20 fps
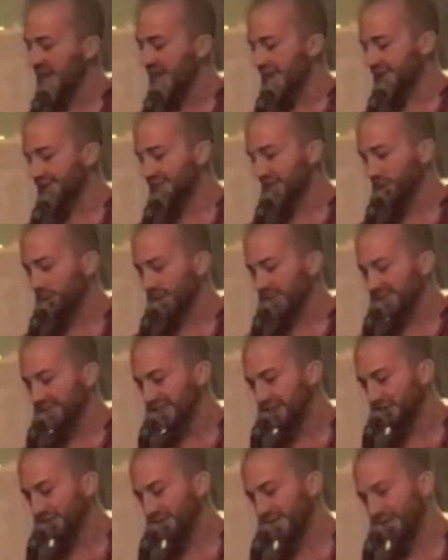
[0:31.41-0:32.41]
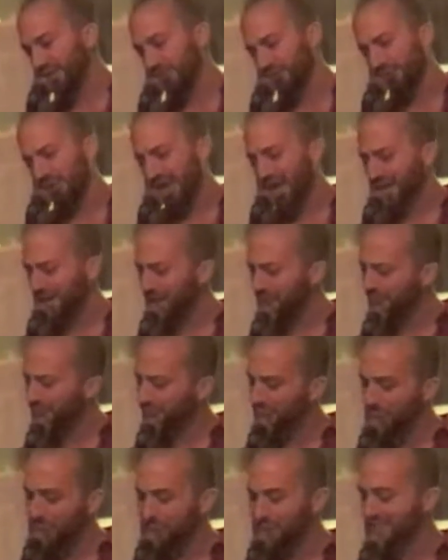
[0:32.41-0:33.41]
until we literally created
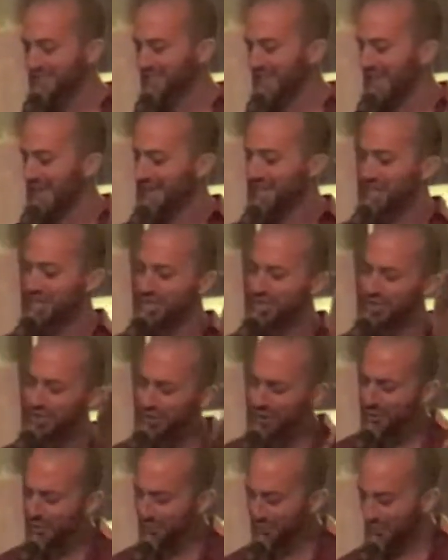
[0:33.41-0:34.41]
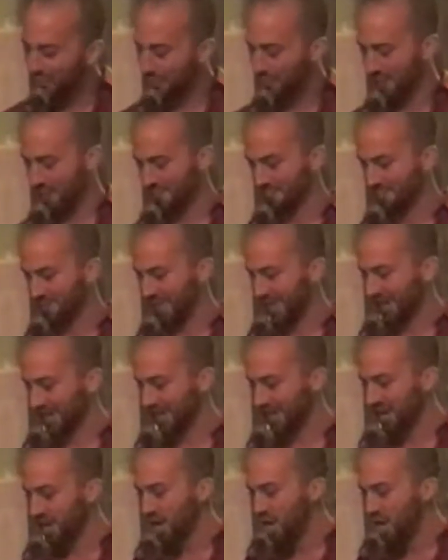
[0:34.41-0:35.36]
foods like you, Pumpkin,